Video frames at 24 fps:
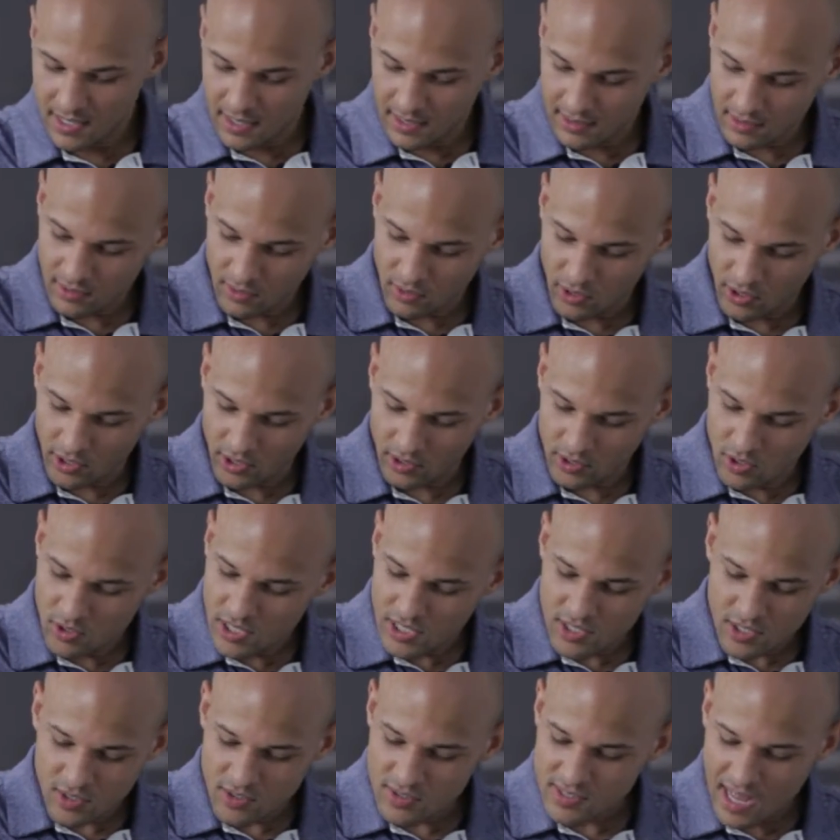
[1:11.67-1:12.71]
a little oil. You
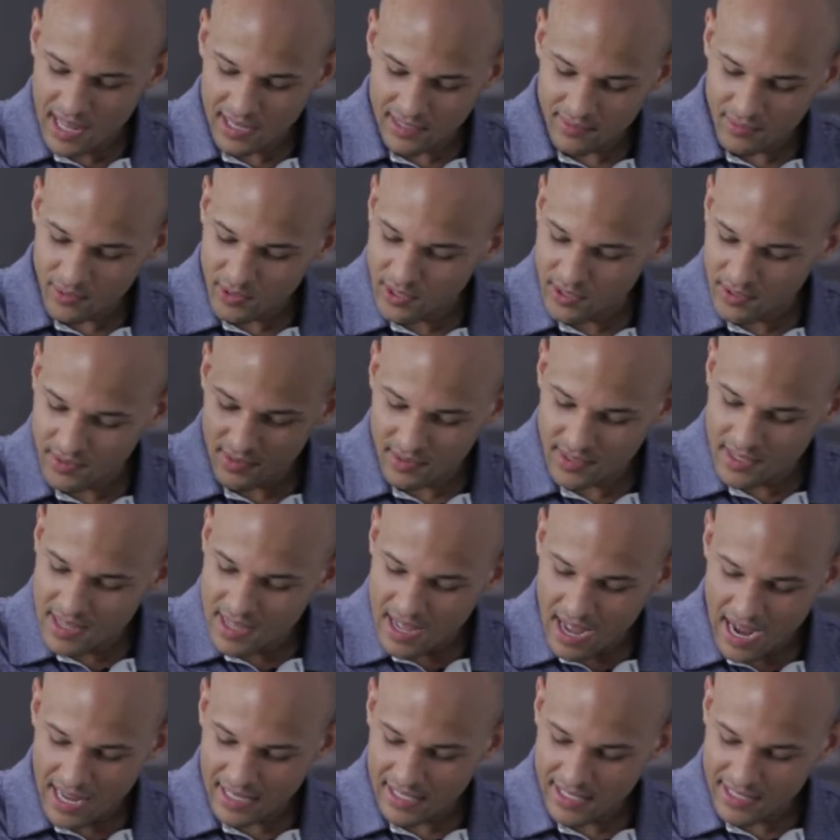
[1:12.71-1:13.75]
can use olive oil.
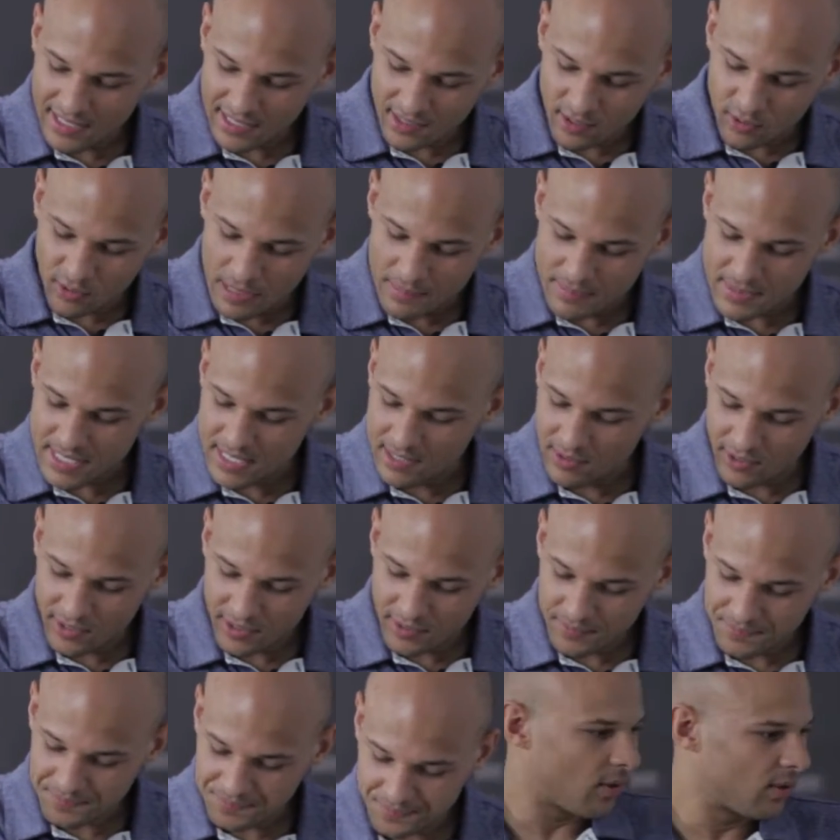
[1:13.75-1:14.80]
I like grapeseed
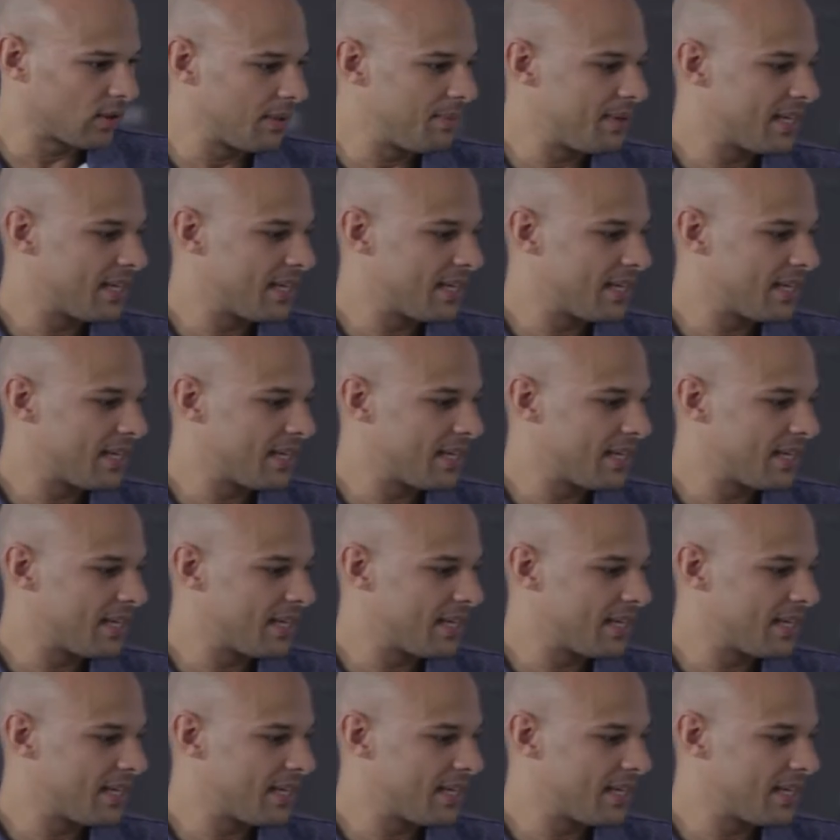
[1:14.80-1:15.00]
oil, only